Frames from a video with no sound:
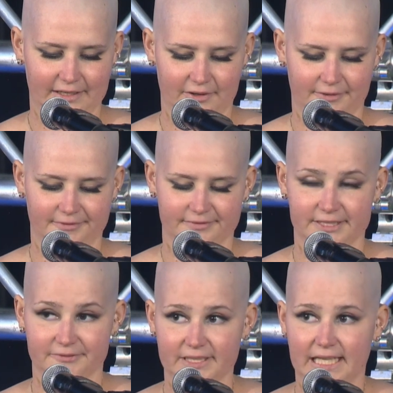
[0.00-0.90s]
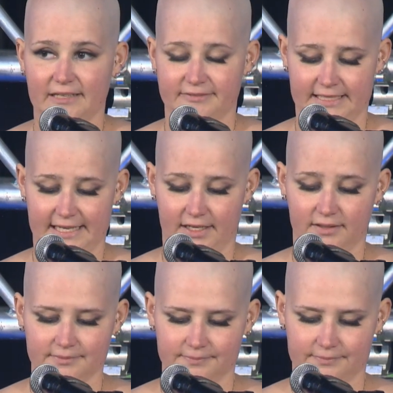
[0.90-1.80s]
of live your life
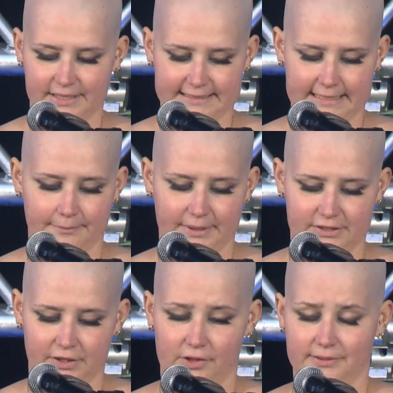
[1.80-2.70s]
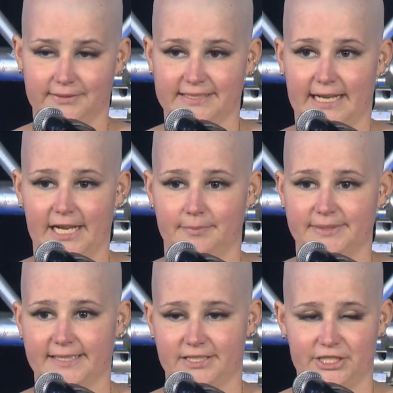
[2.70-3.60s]
now because I'd been told there was an
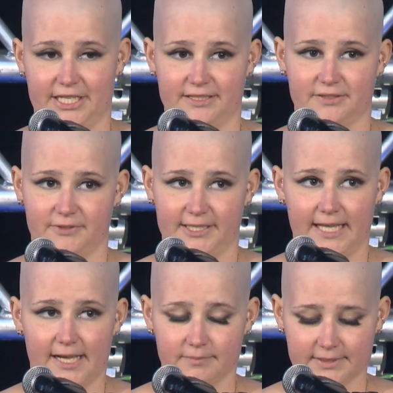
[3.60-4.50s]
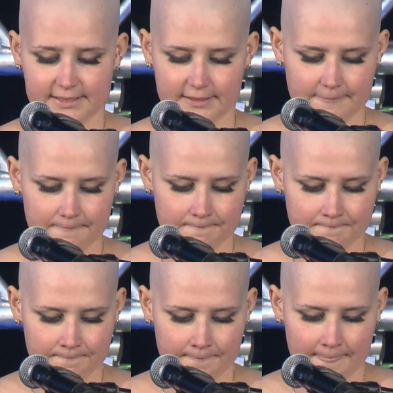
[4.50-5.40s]
80% chance of relapse.
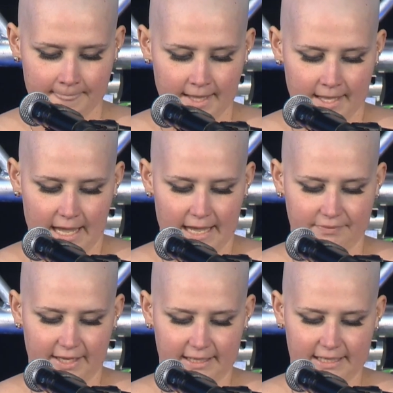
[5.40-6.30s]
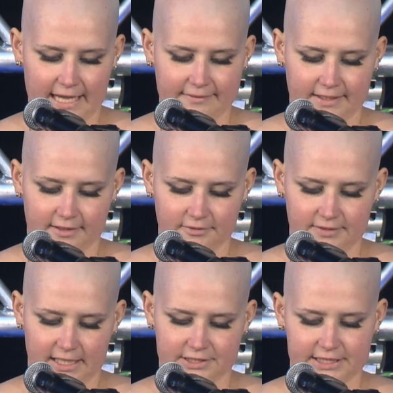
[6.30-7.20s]
And then at the end of
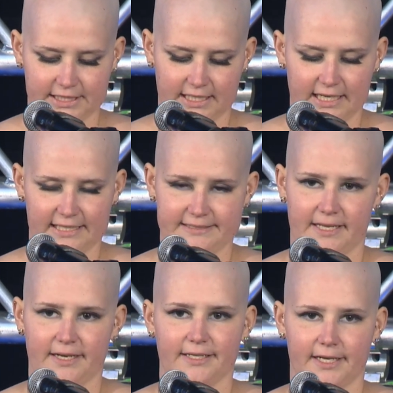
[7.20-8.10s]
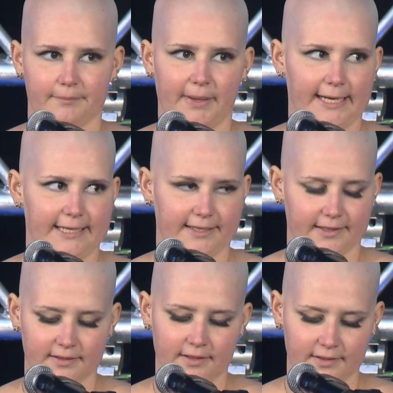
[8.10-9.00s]
last year, I started getting pain
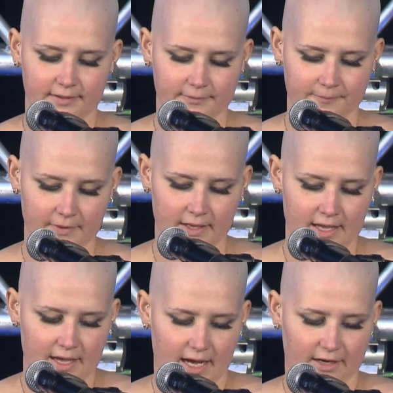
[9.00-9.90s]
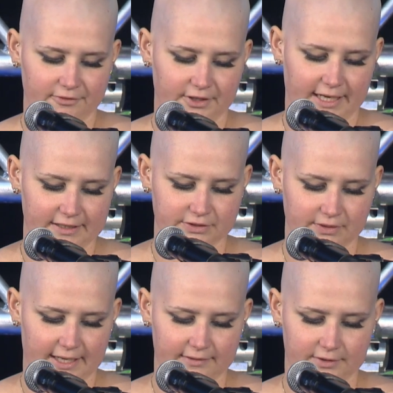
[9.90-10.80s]
again. After an
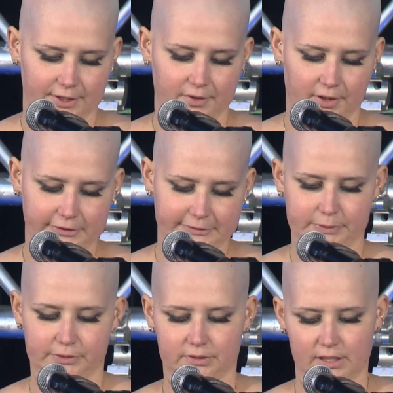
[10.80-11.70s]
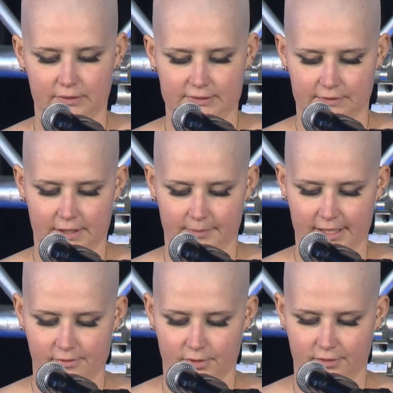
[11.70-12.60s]
x-ray at the local hospital, I was flown by
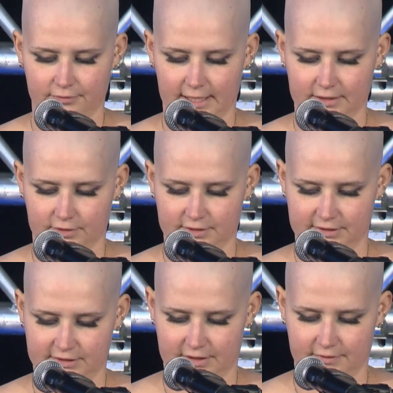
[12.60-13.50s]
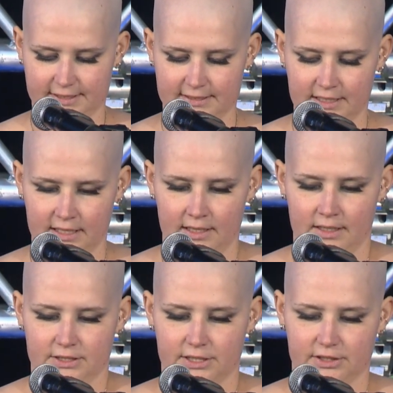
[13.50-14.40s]
the Royal Flying Doctor Service
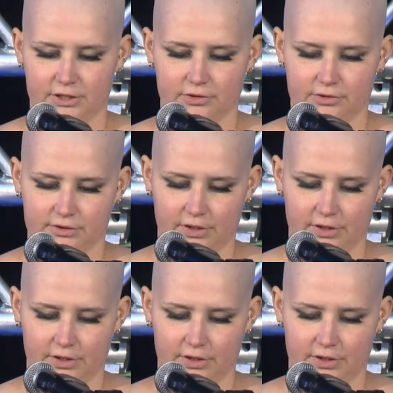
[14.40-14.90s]
to the Children's